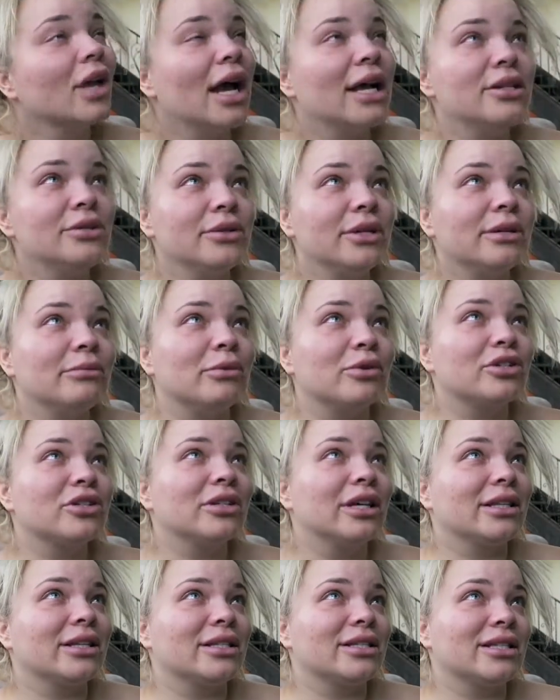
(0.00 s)
I do get
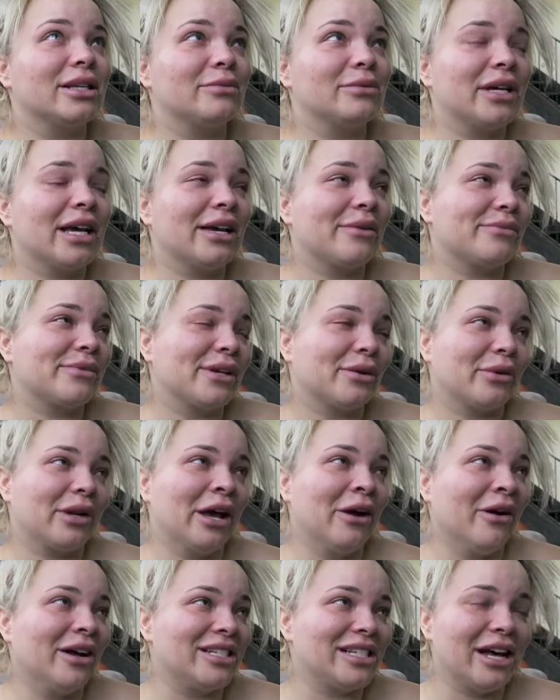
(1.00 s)
emotional like this sometimes, like when
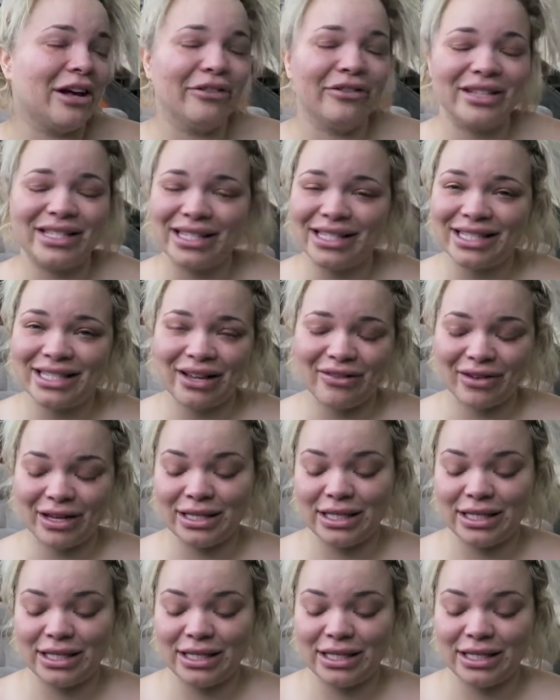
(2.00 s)
I watch Elvis and stuff,